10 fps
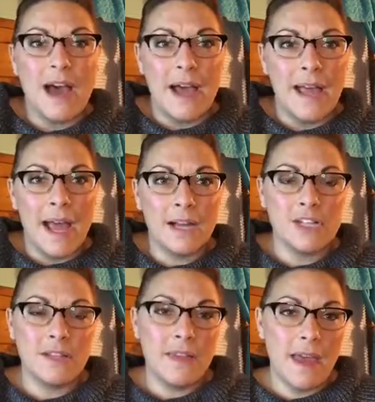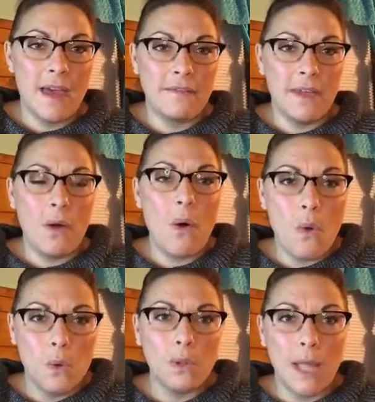They have a
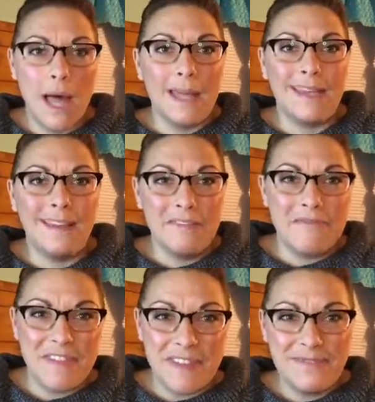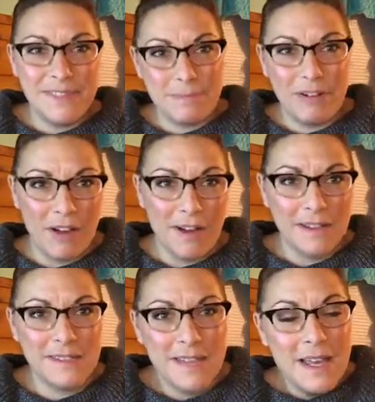whole line of Thieves
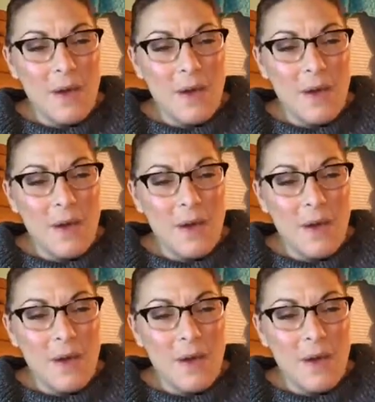products,